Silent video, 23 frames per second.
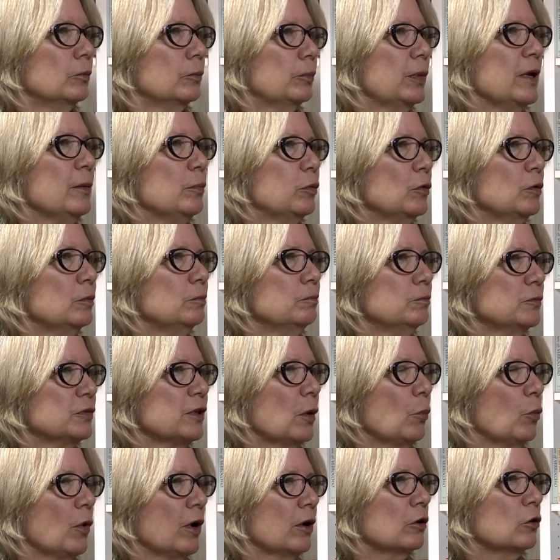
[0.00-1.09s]
people
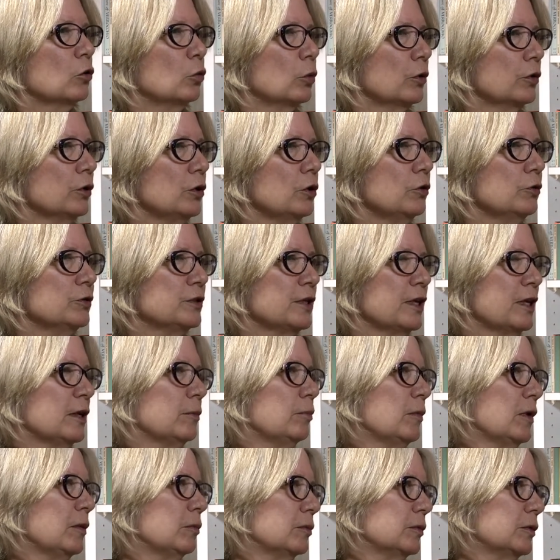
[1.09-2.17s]
somewhere who will use
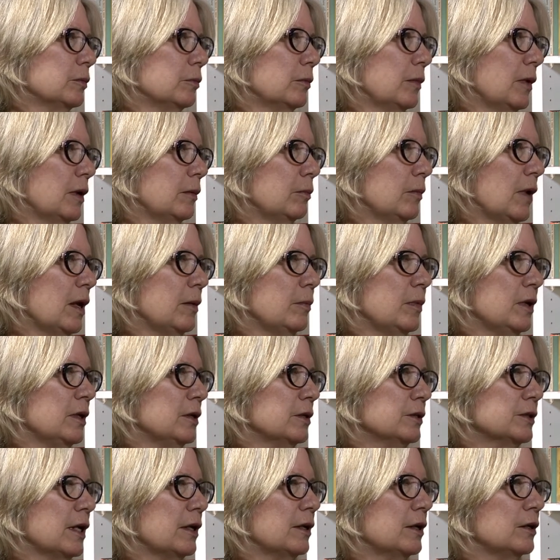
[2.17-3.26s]
it. Maybe
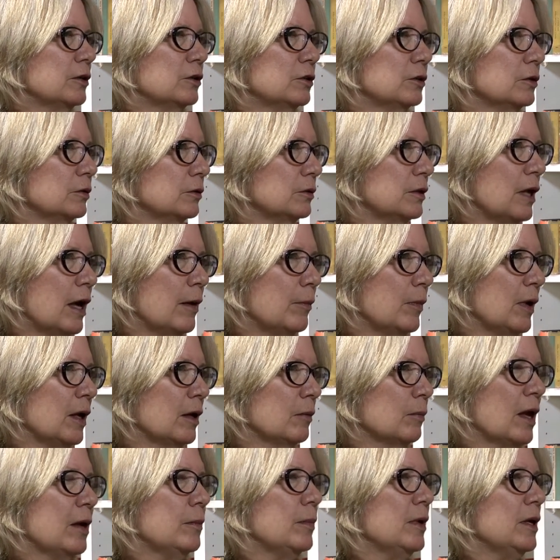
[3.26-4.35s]
send it to
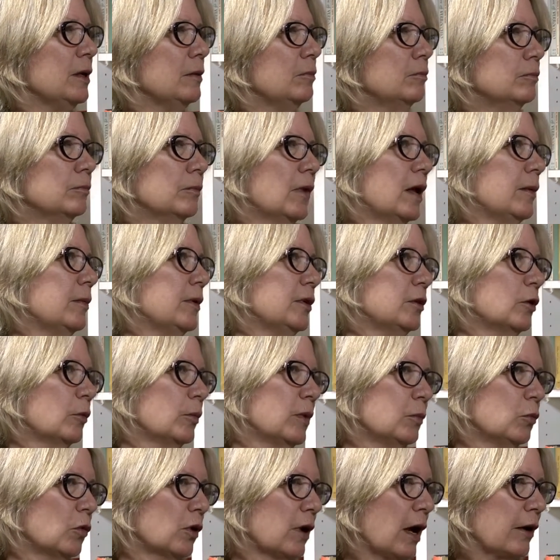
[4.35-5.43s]
Deming. Maybe there'll
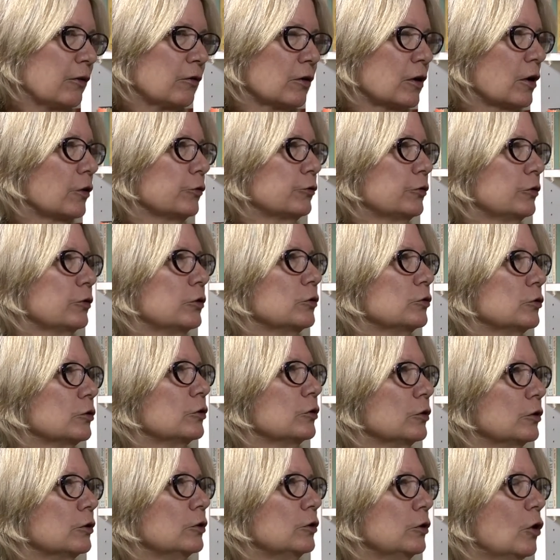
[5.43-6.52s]
be more agricultural
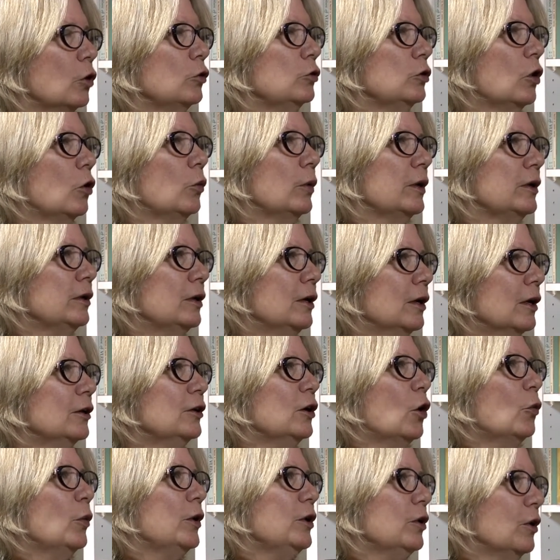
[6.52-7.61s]
user. No
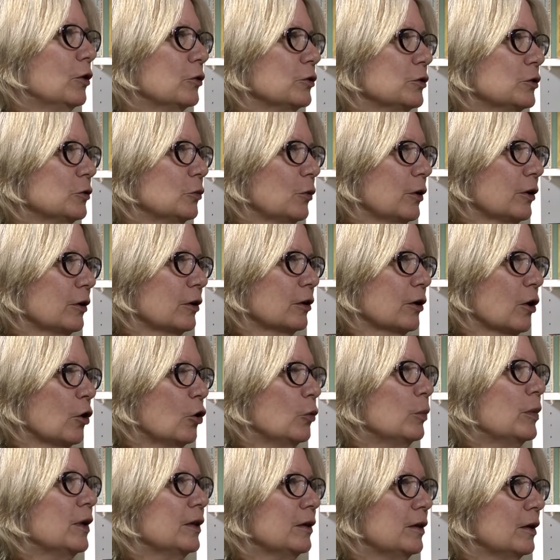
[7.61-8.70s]
one knows where it'll go.
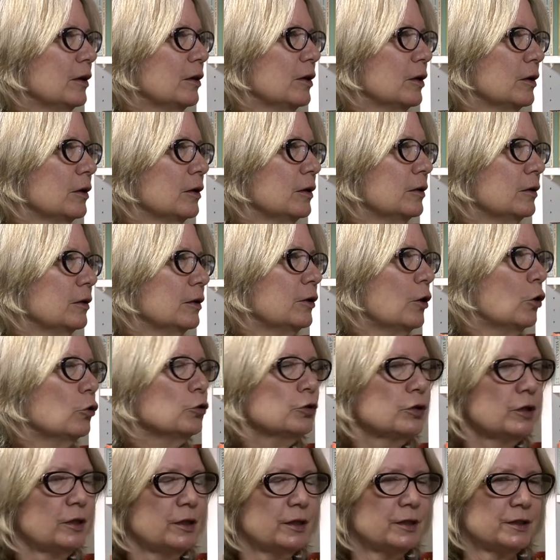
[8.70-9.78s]
But the
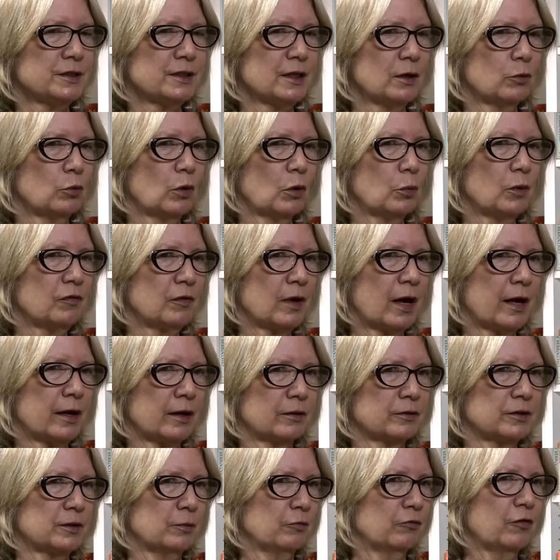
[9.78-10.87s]
notion is that, well, we've
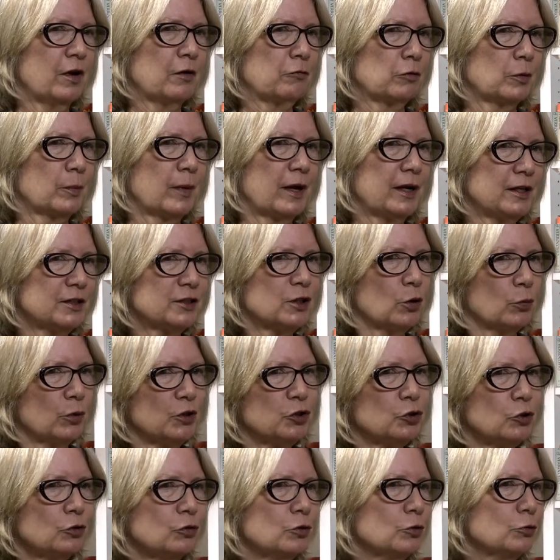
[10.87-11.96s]
got some federal money, so we
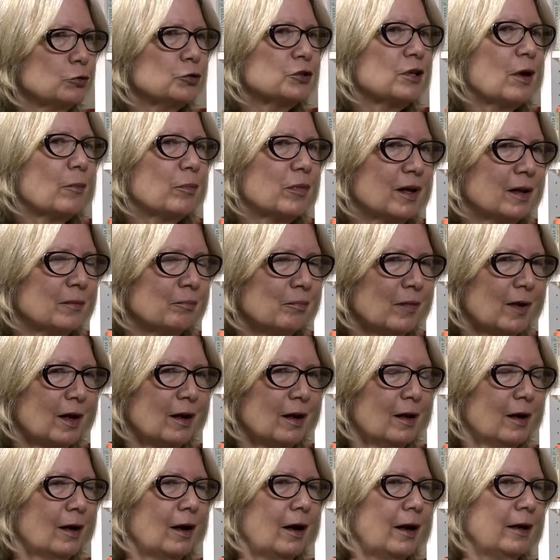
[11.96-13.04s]
should do something.
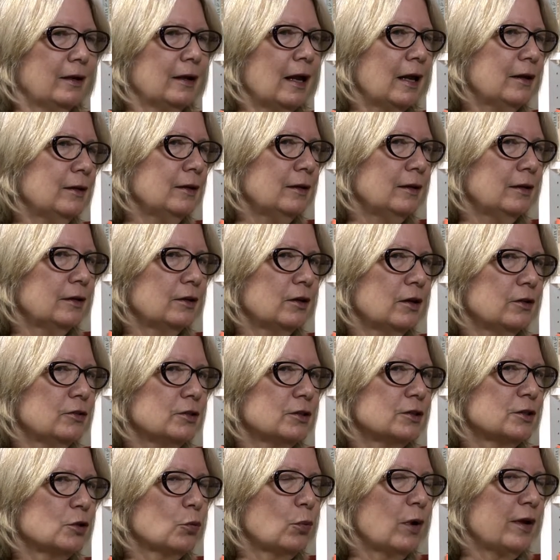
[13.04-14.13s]
And
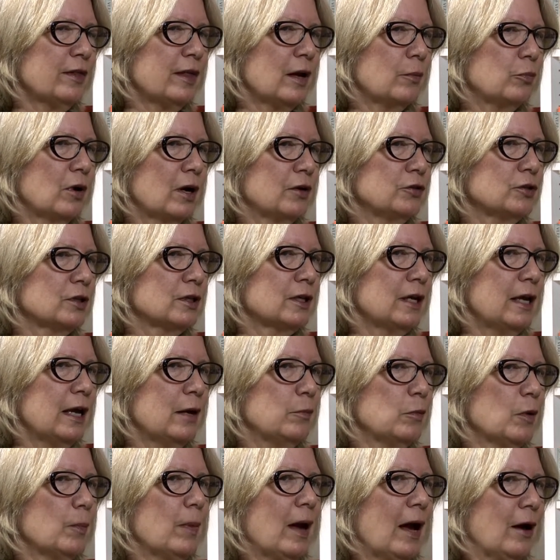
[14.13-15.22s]
just the way that project
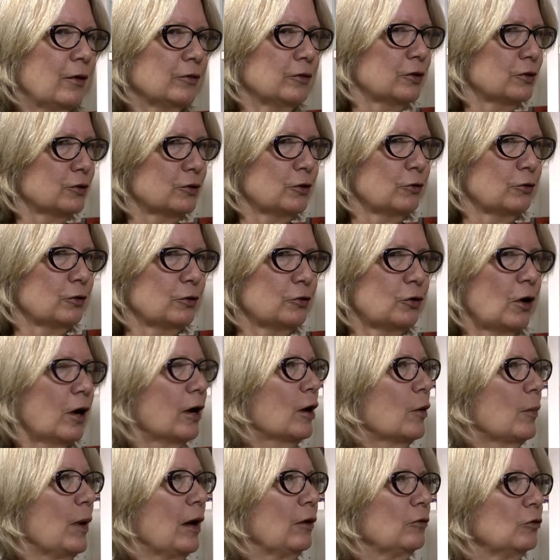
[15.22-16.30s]
came about, so to talk
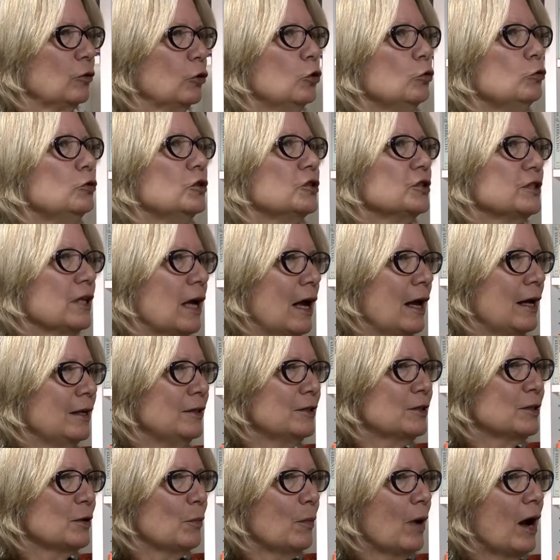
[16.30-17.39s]
about who
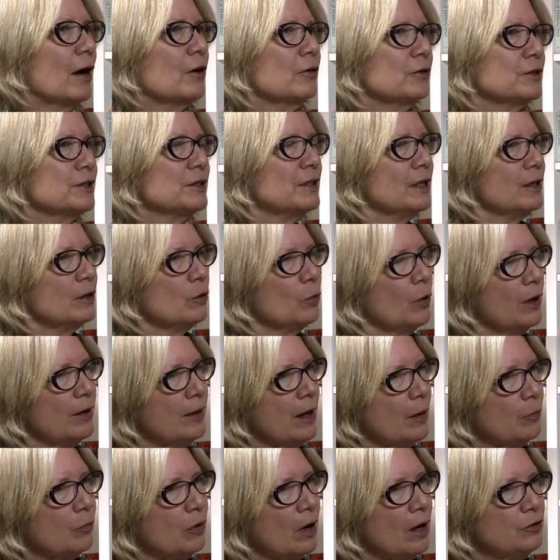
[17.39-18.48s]
decides democracy, the way
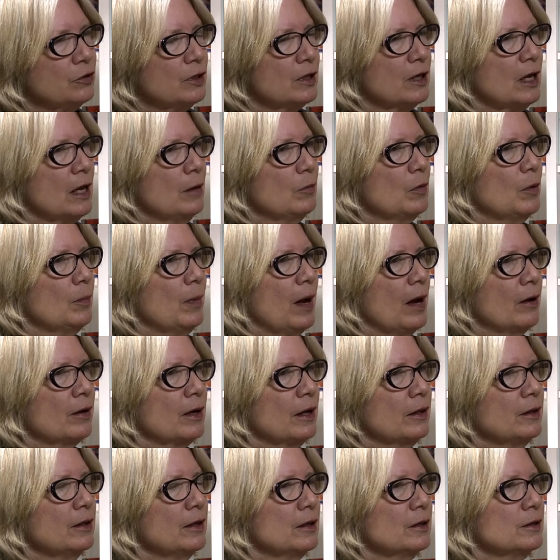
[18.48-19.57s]
that project came about, I
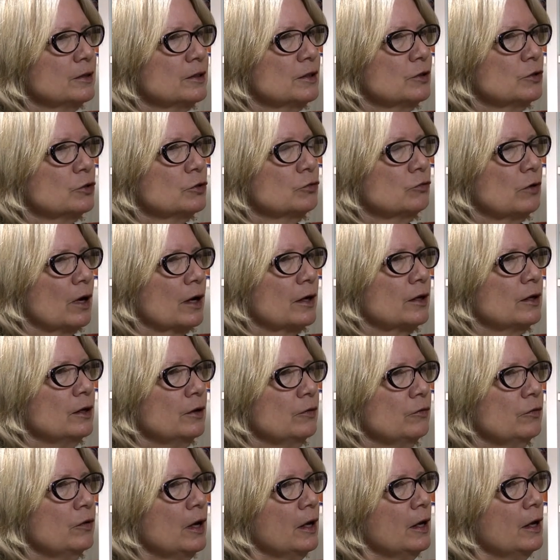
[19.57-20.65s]
think, is
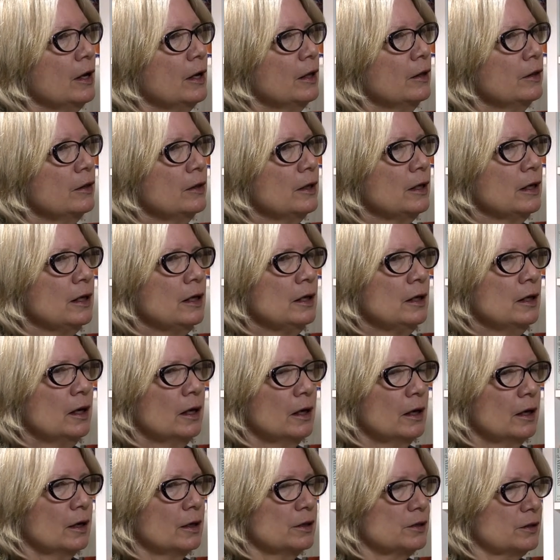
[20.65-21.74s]
instructive. The
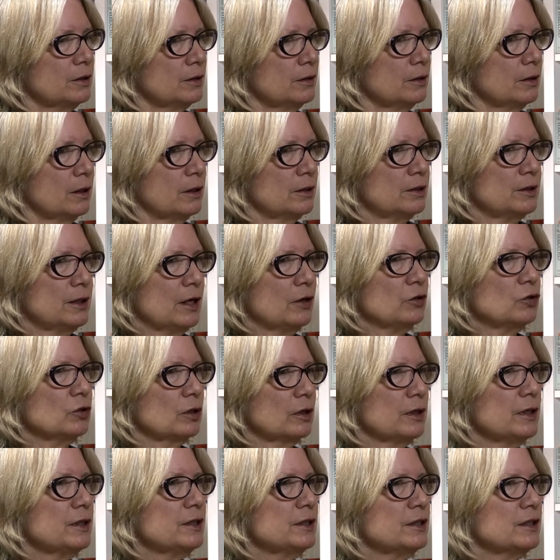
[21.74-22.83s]

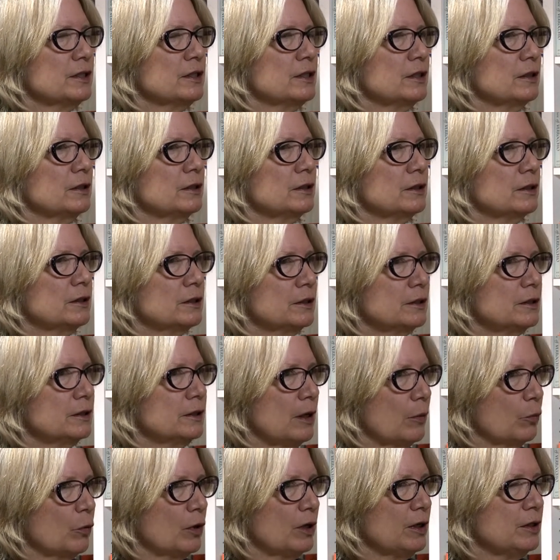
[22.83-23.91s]
essentially
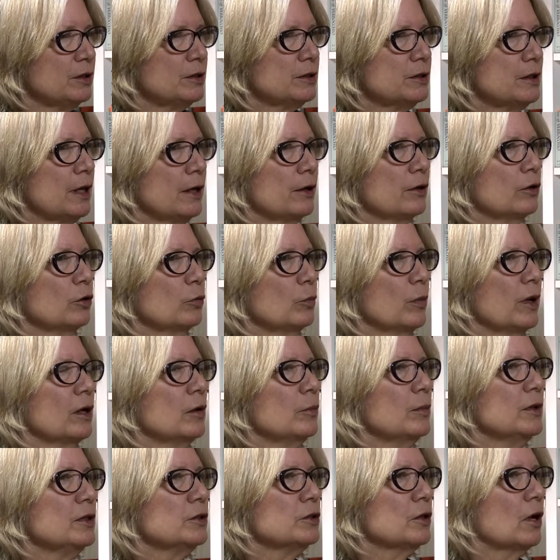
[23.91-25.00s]
someone in Senator
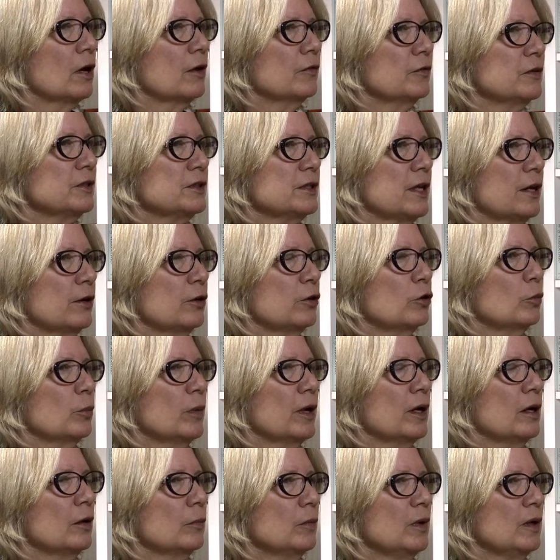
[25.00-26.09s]
Bingaman's office, Senator
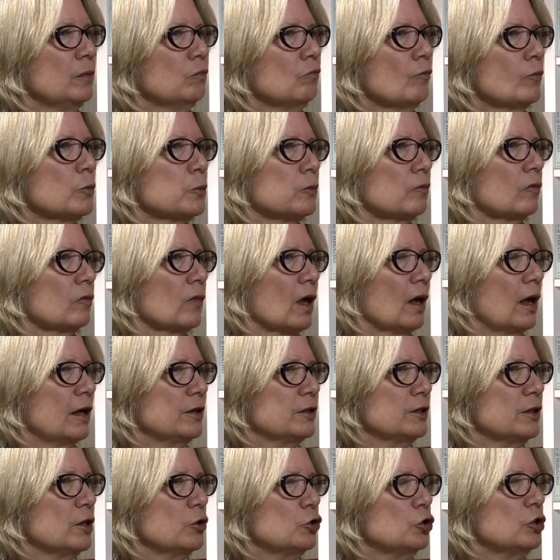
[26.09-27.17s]
Bingaman,
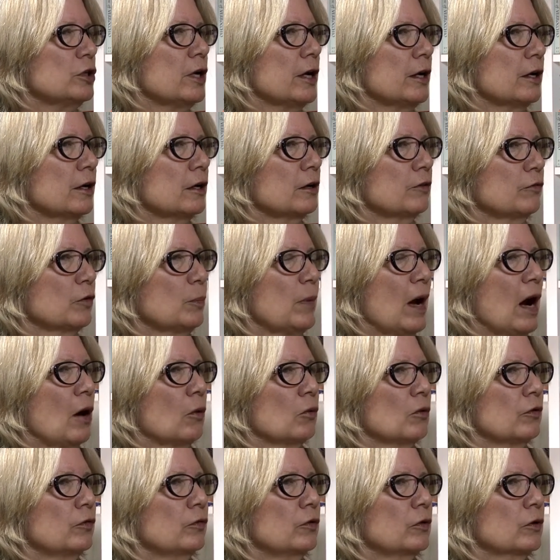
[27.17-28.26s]
as the chair of a
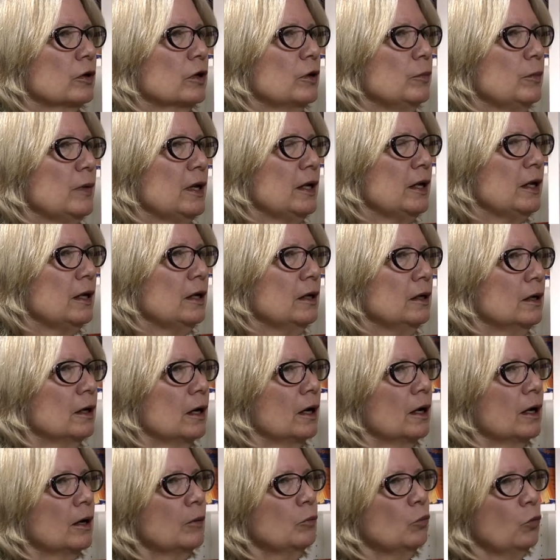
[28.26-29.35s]
powerful committee,
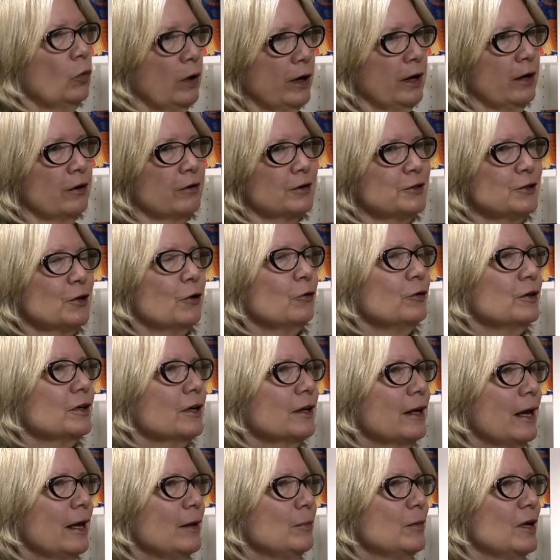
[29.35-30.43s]
when Arizona
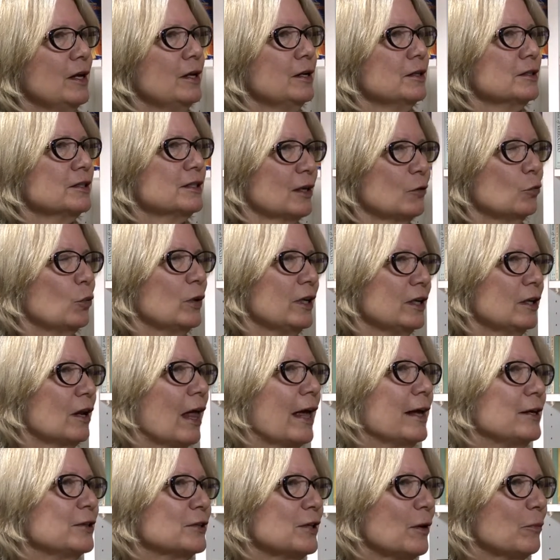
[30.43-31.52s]
came in and said we'd
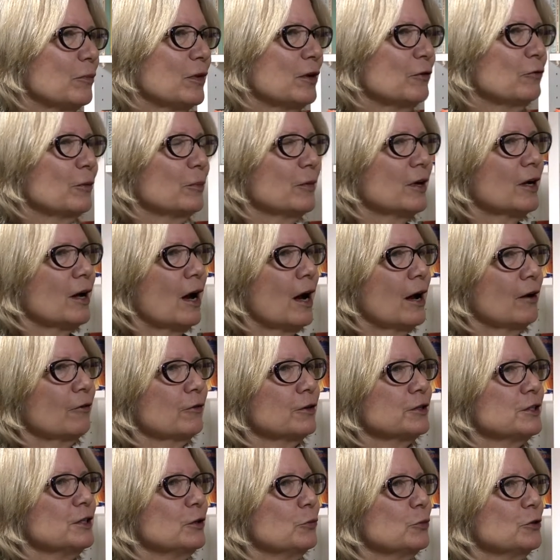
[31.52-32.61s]
like something from the
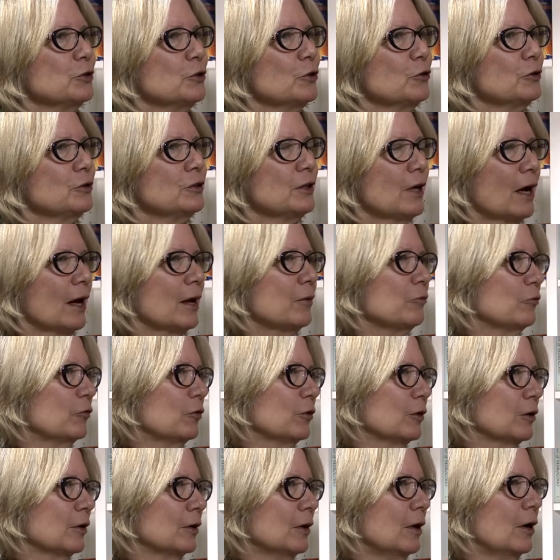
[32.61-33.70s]
Congress, it was a good time
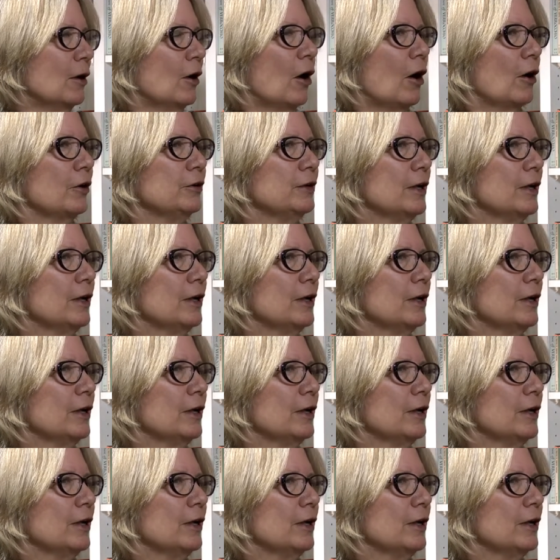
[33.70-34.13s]
for our